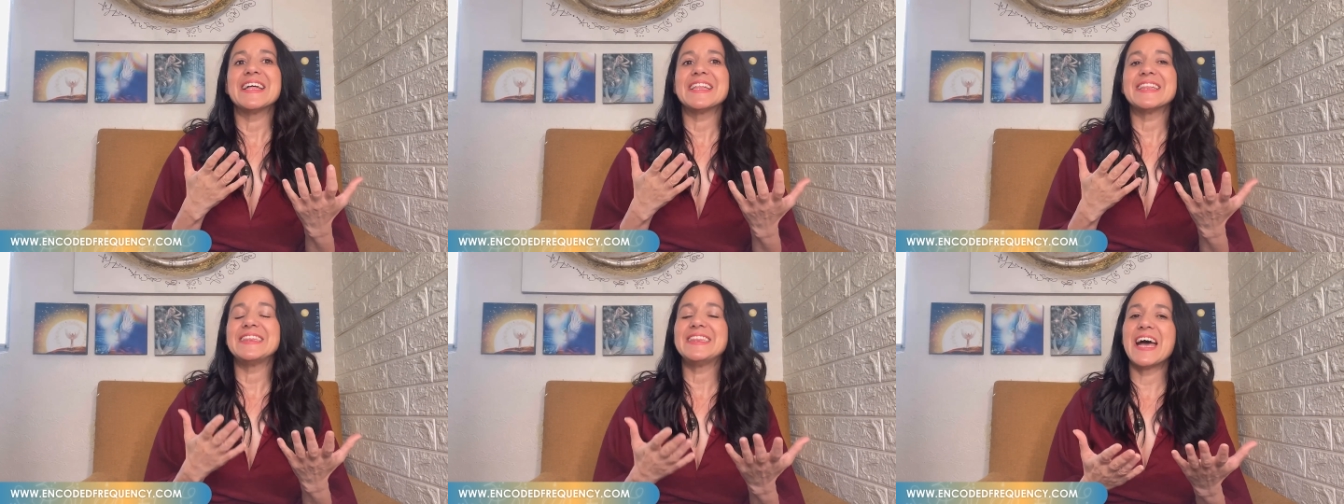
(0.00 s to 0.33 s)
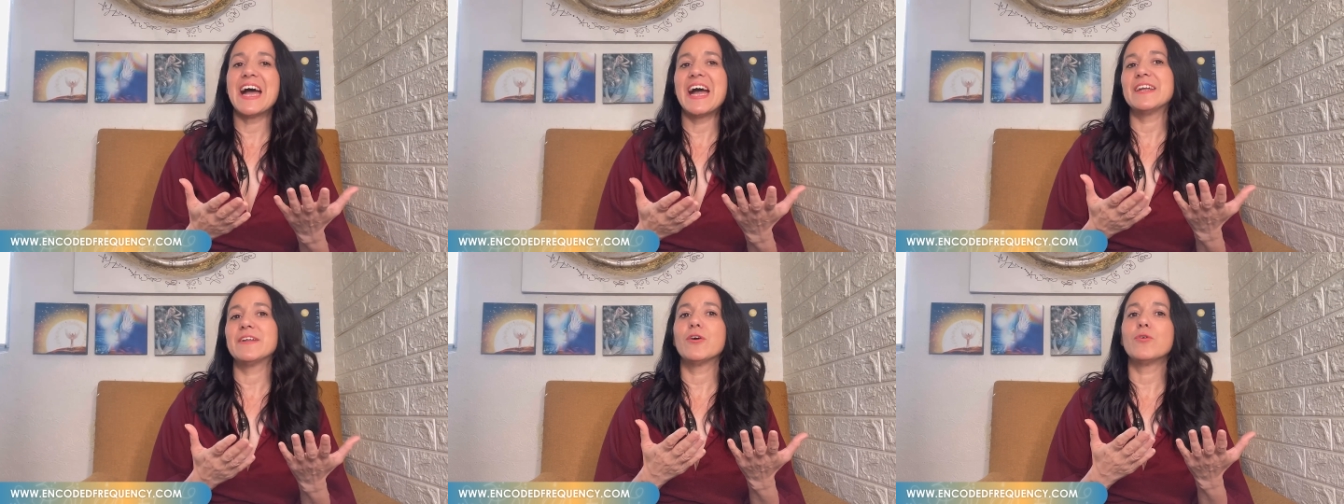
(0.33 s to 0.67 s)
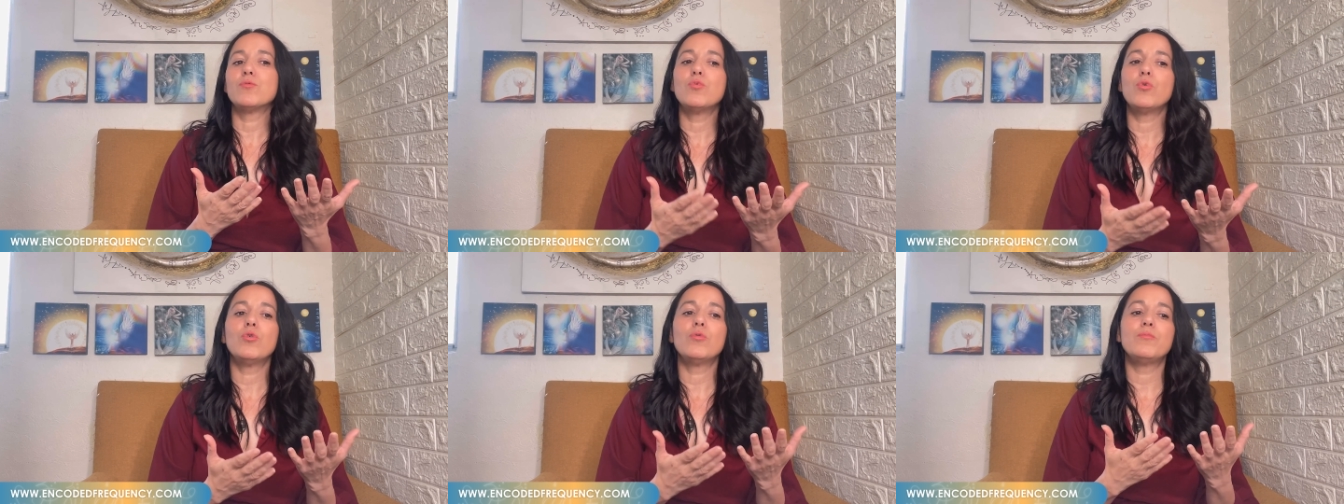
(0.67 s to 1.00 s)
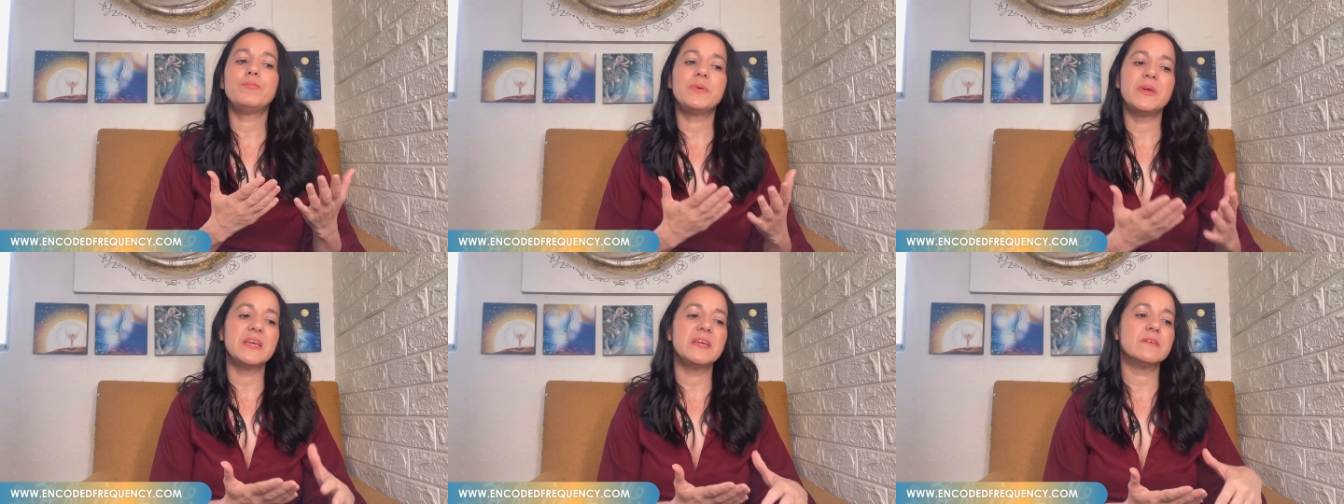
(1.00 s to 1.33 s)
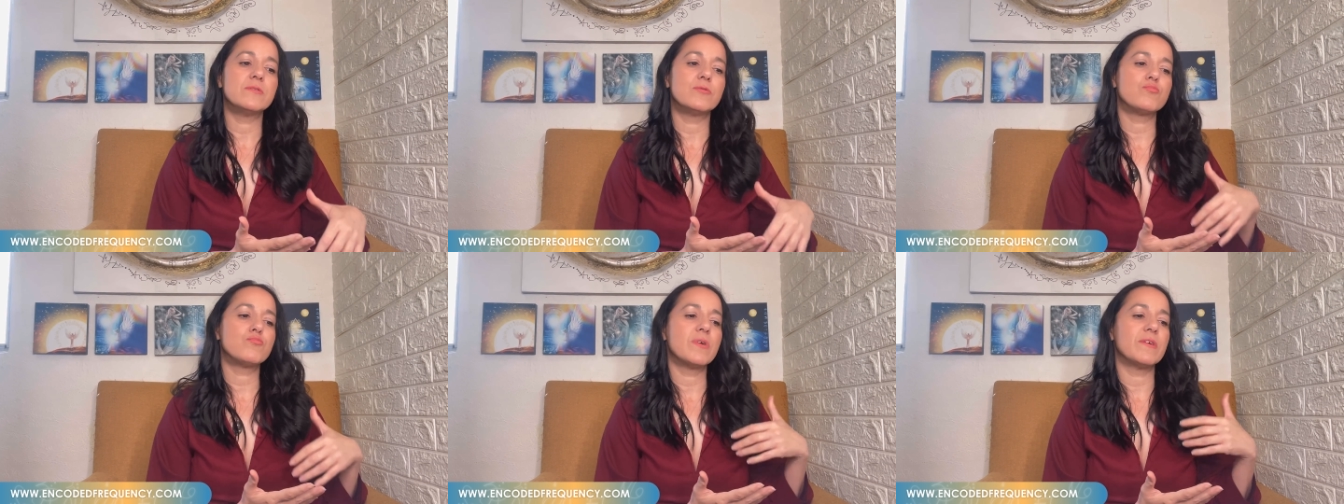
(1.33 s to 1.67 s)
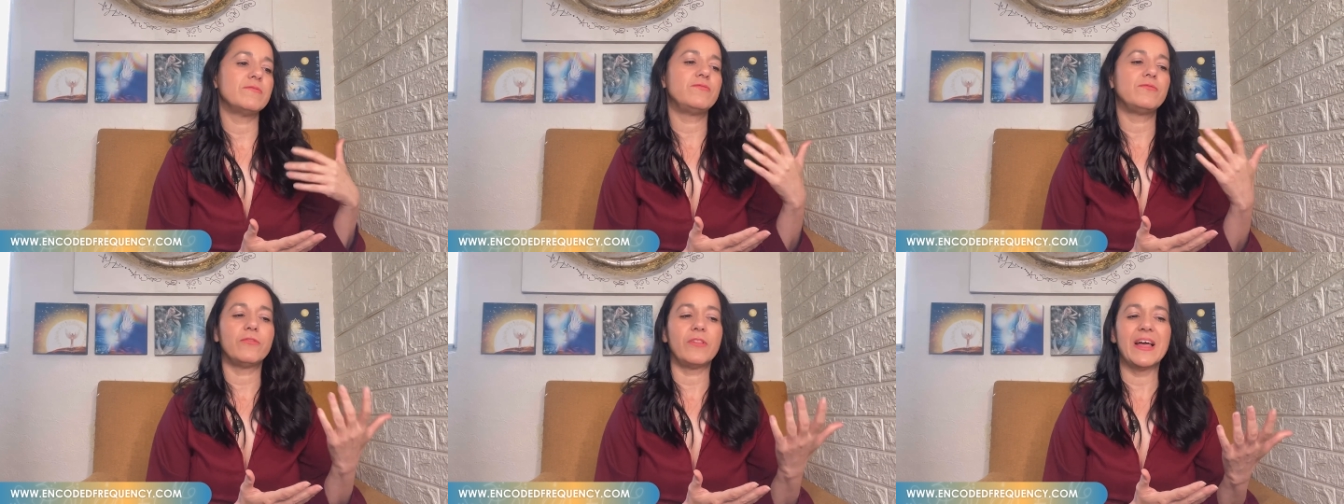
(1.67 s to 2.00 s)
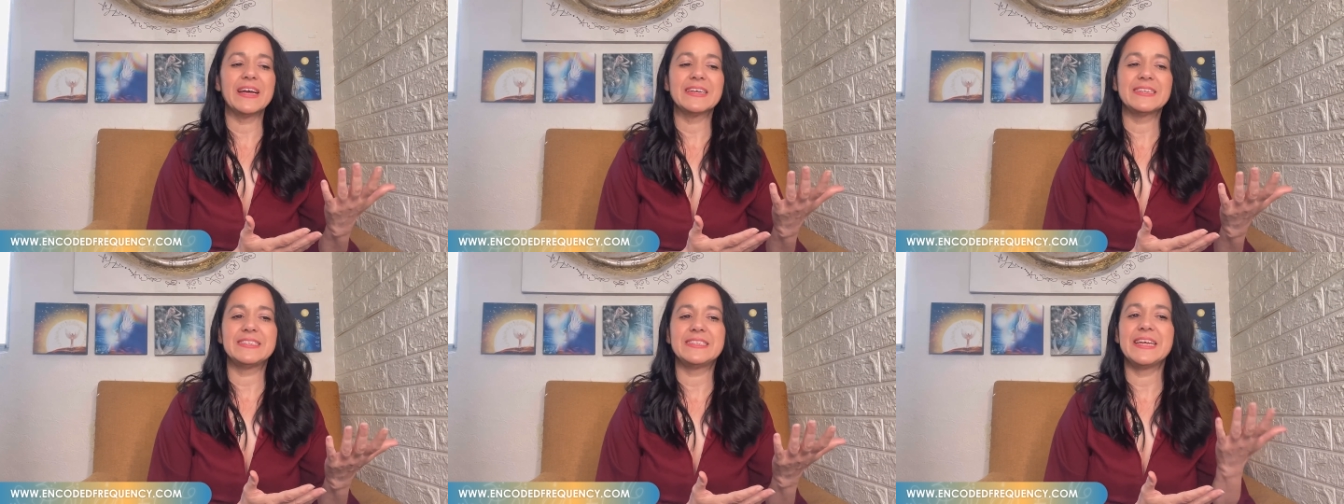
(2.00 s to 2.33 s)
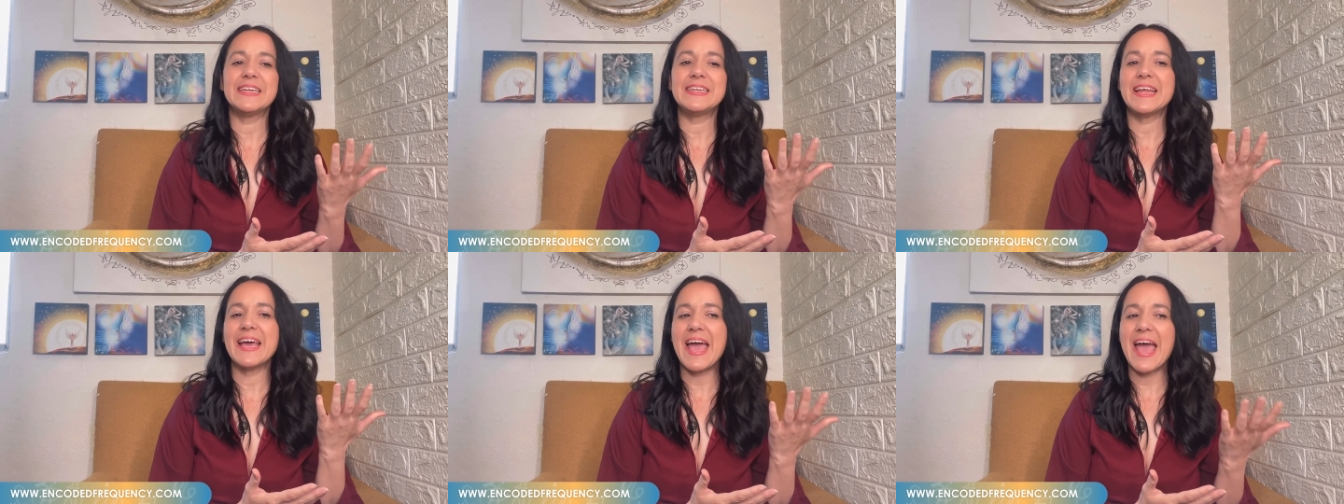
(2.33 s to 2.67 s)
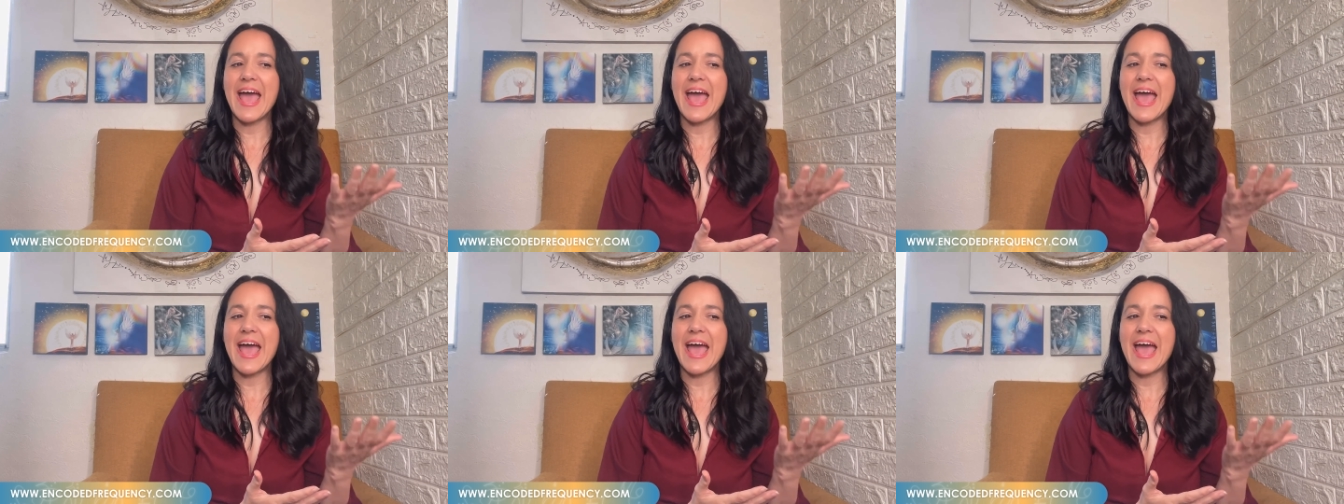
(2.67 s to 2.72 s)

that will be reflected